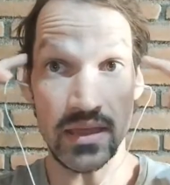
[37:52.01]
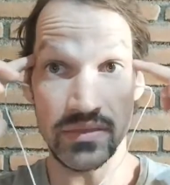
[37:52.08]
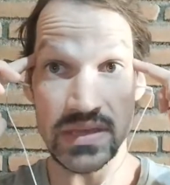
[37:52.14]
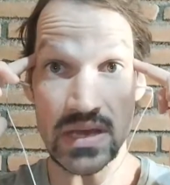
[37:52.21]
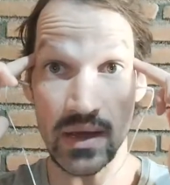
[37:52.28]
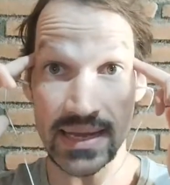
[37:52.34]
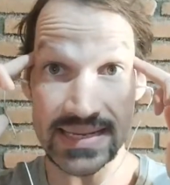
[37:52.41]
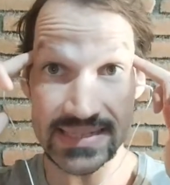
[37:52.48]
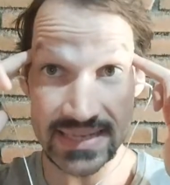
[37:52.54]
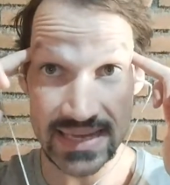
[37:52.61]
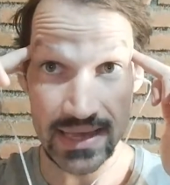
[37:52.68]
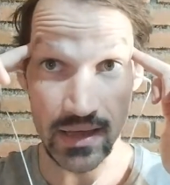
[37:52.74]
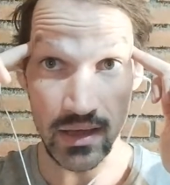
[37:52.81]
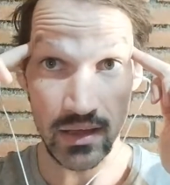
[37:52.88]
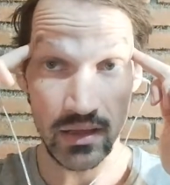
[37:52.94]
the
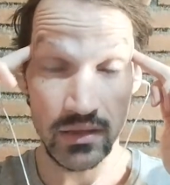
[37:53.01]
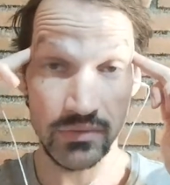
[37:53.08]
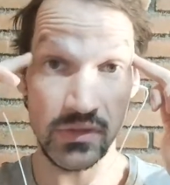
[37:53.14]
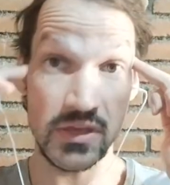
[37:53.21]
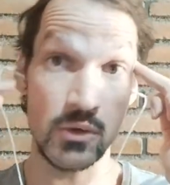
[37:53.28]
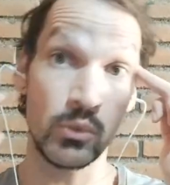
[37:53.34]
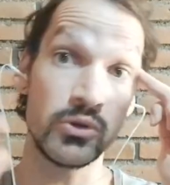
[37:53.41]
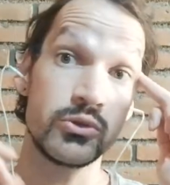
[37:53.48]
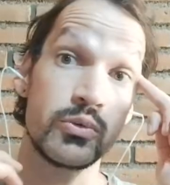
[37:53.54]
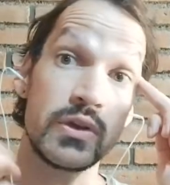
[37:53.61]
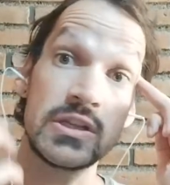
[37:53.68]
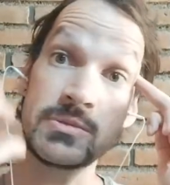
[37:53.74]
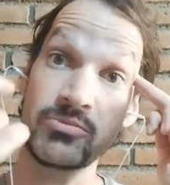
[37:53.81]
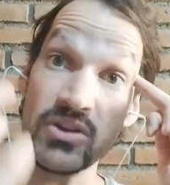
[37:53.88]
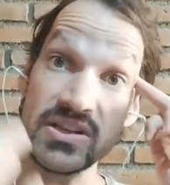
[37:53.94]
idea that you want to
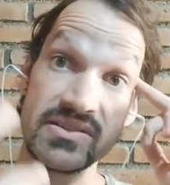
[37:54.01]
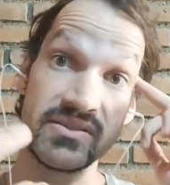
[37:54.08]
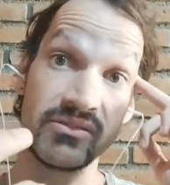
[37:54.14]
express